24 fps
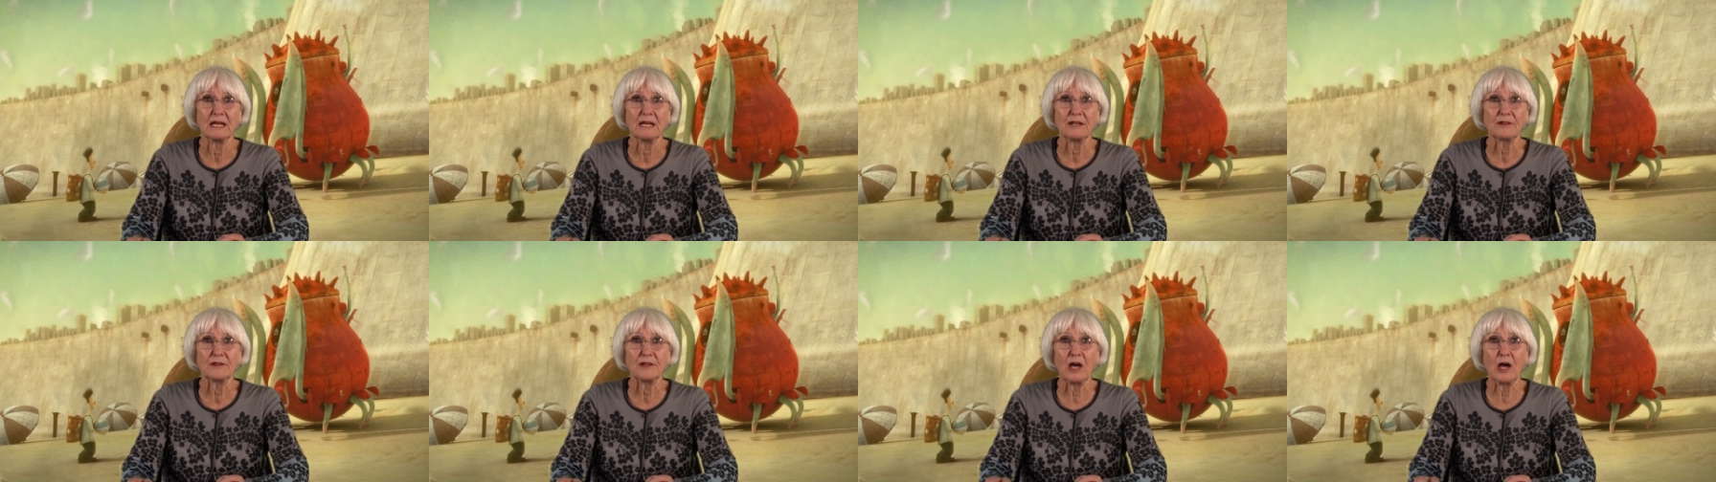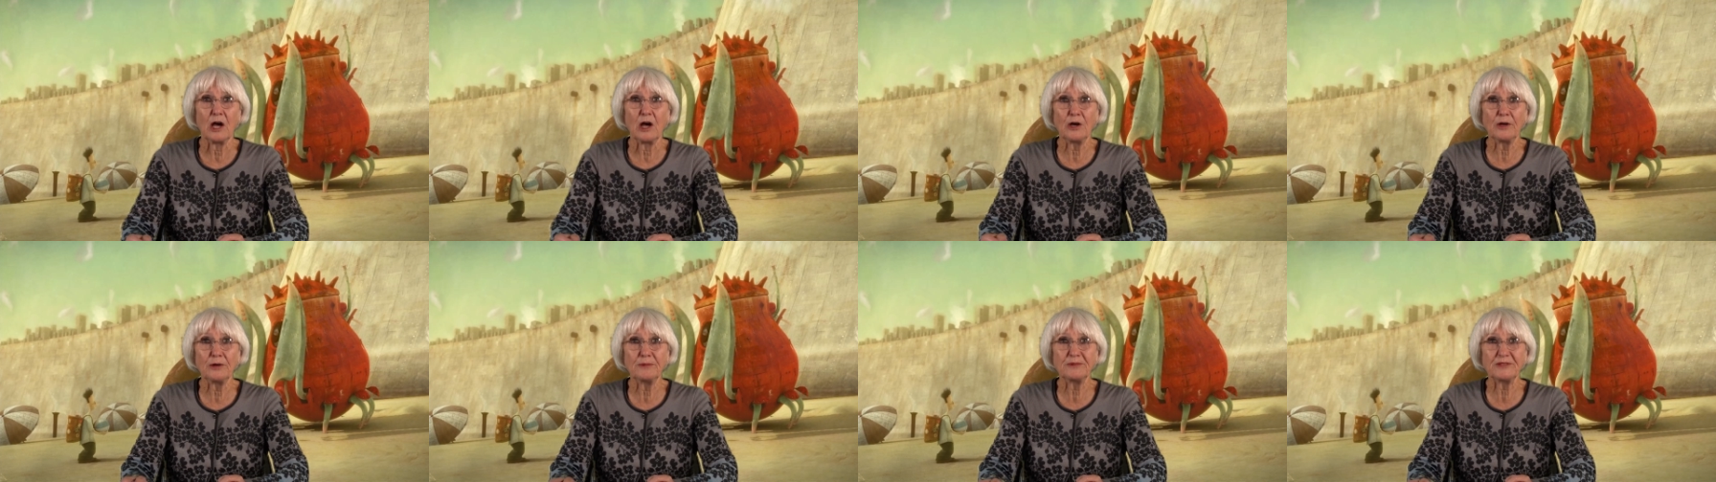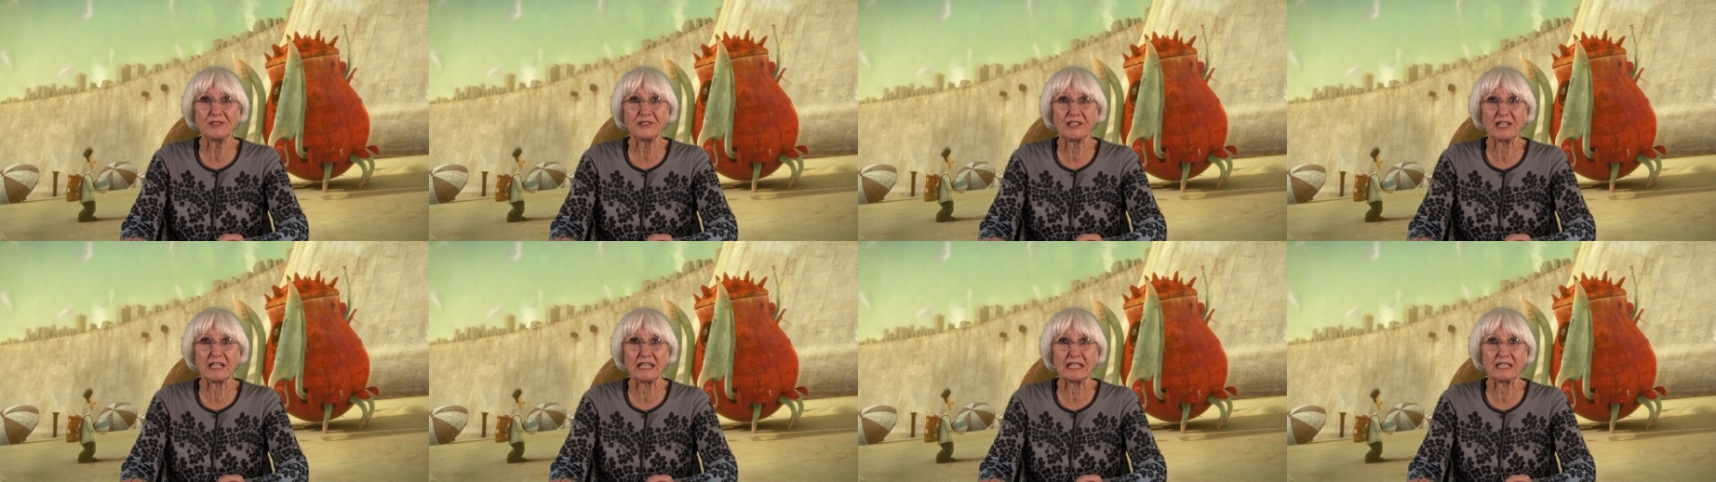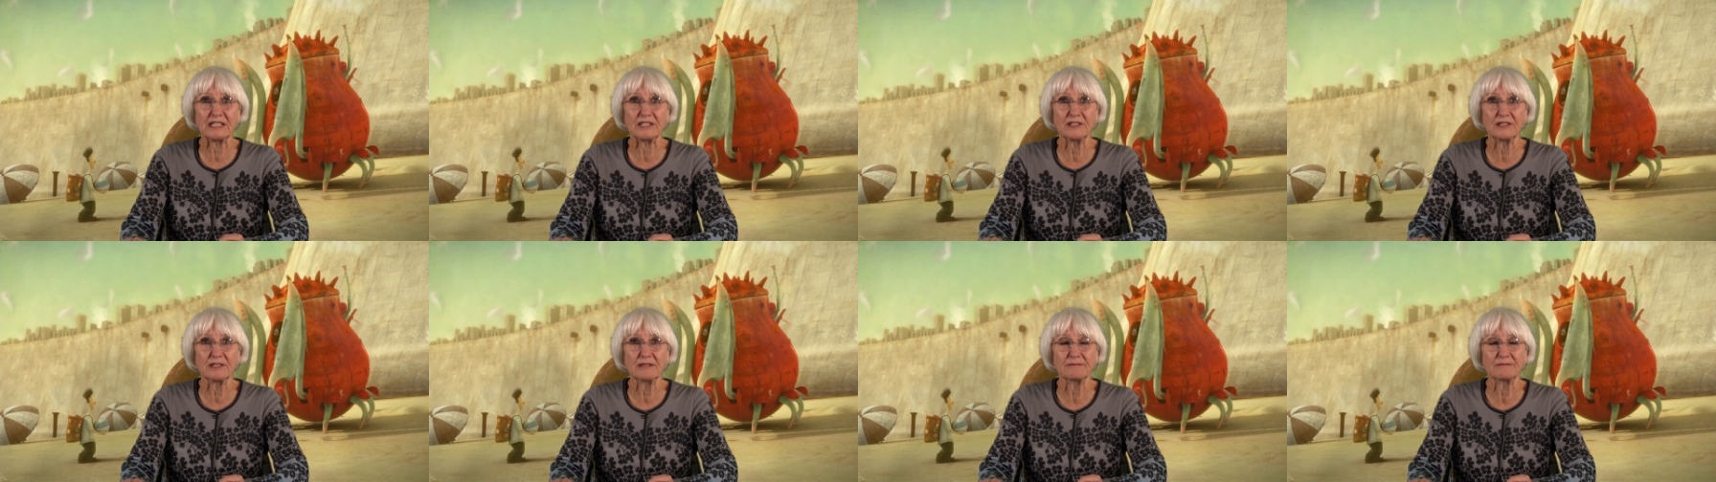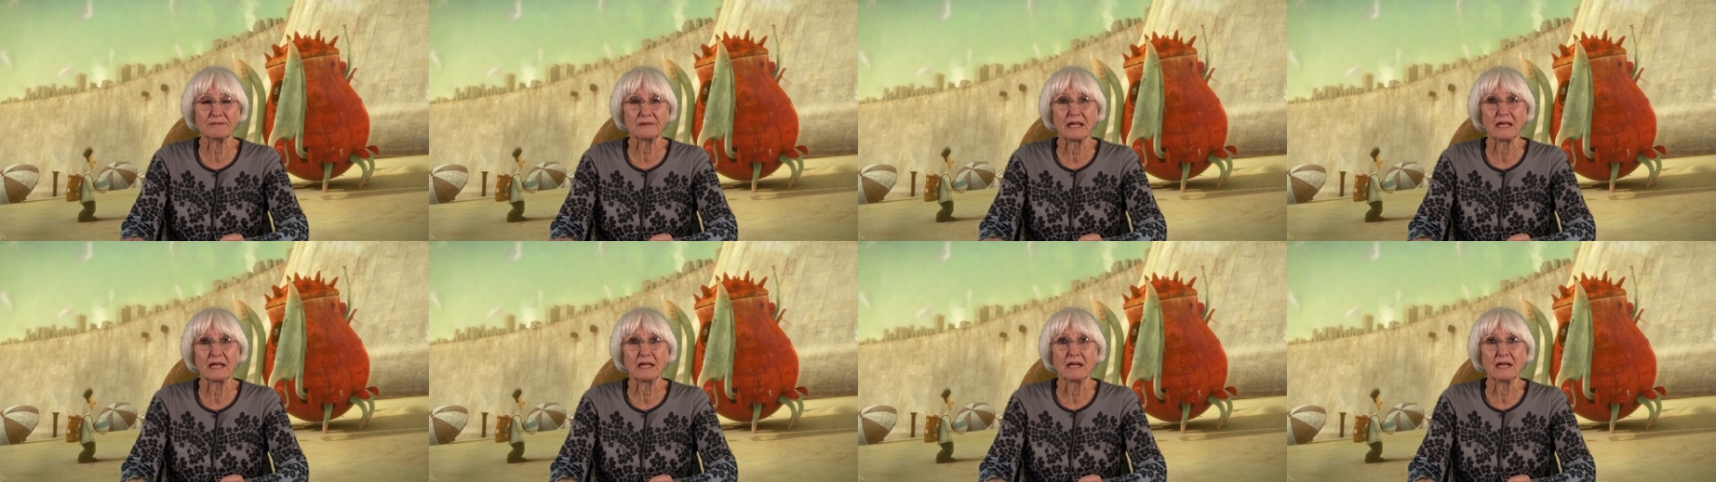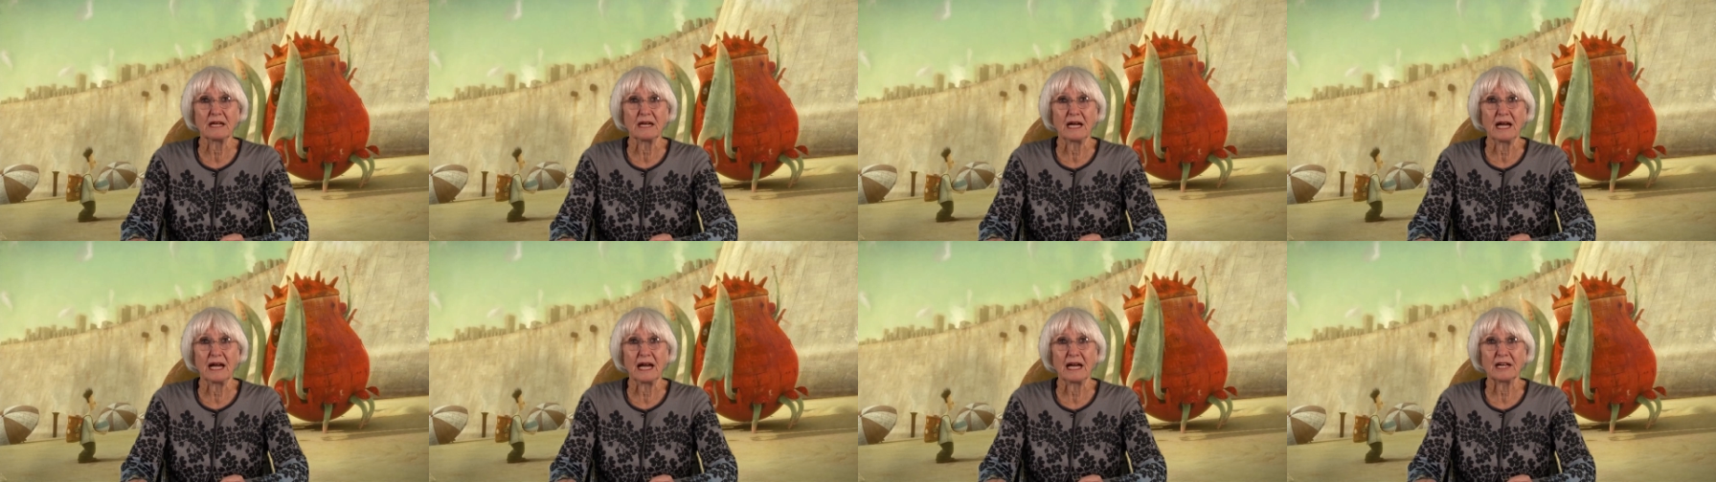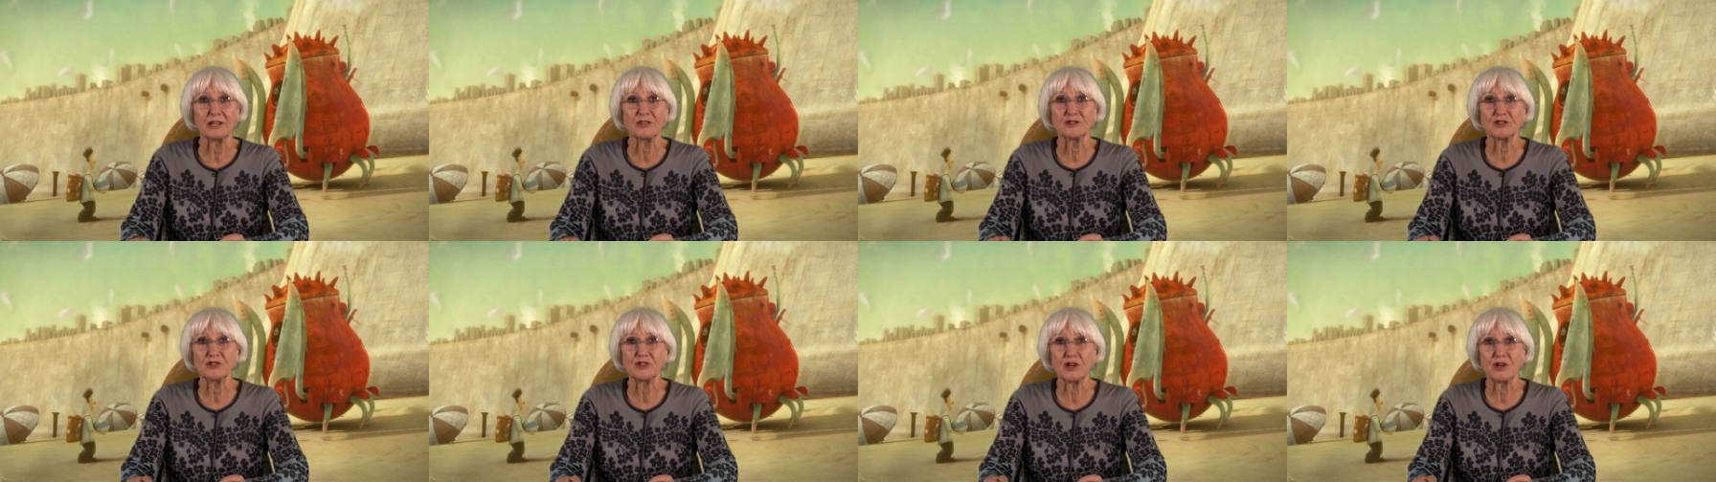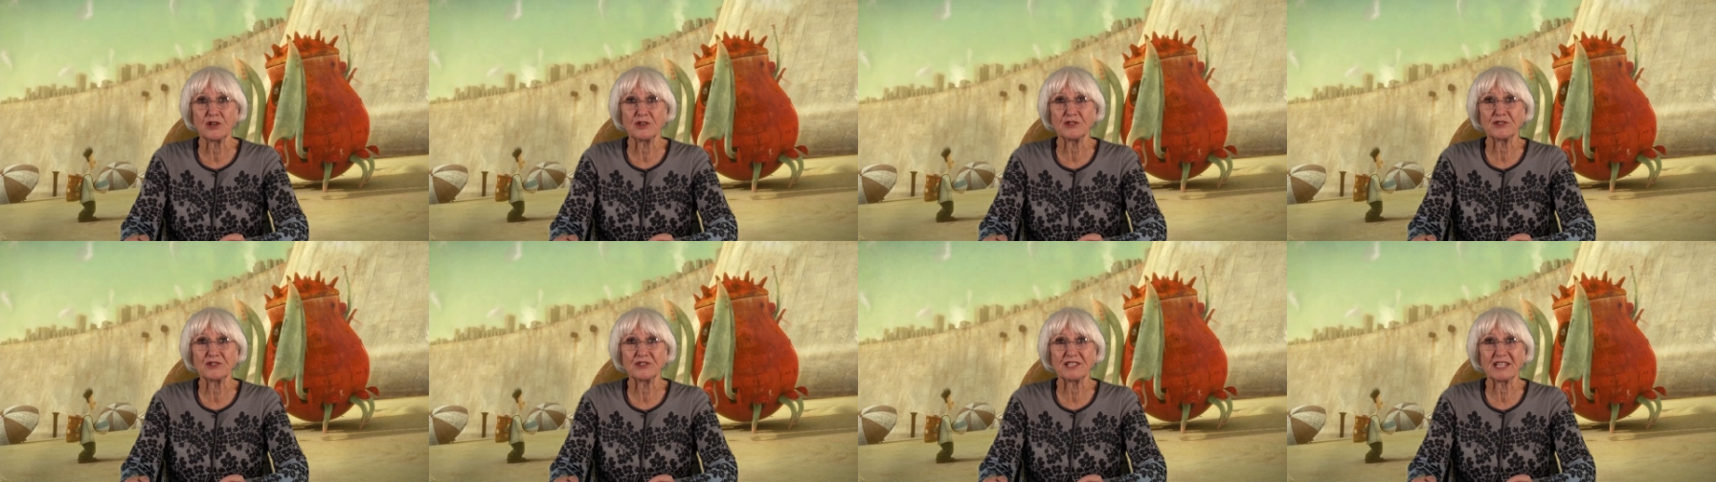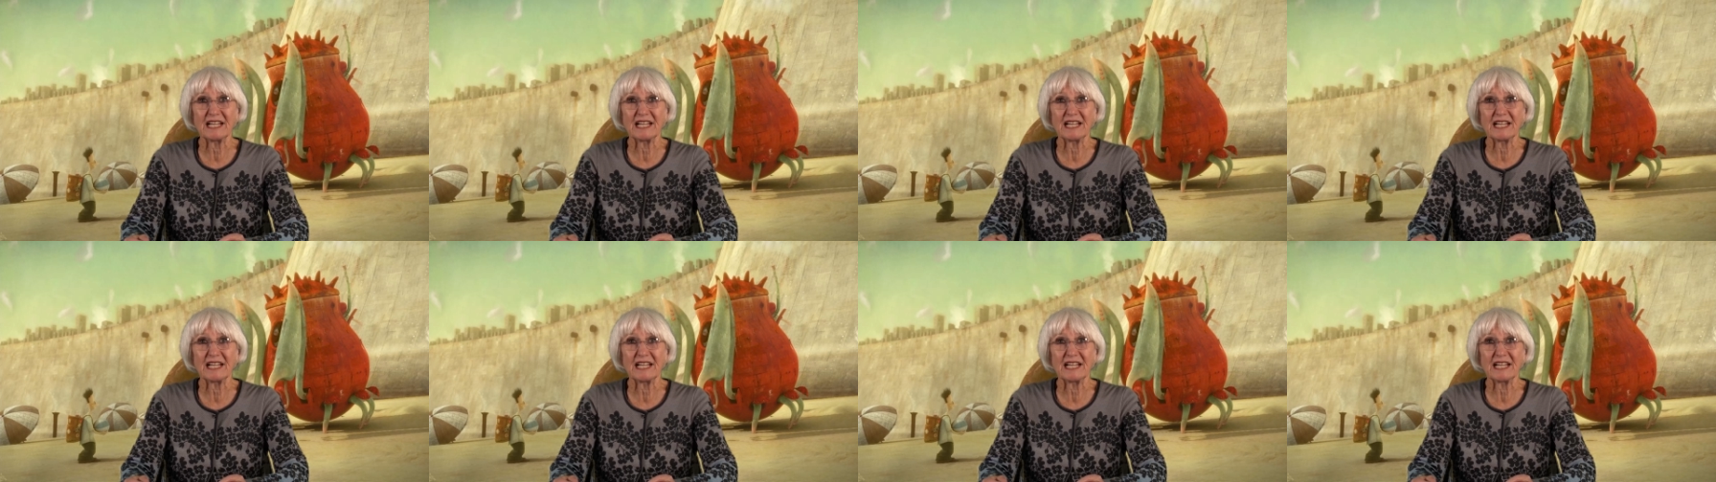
The home scene shows